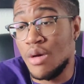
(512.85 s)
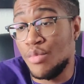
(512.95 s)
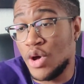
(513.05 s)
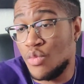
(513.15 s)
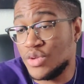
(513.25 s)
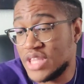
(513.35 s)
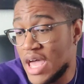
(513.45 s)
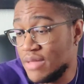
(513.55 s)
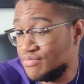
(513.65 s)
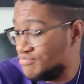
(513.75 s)
But with
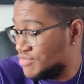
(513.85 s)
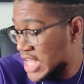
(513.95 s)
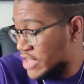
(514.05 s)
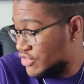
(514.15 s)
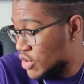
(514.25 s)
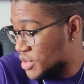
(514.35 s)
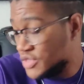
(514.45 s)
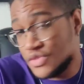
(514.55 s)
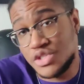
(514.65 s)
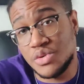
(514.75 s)
that, thanks so much
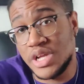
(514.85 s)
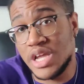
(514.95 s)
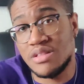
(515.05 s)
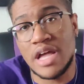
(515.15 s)
for tuning in.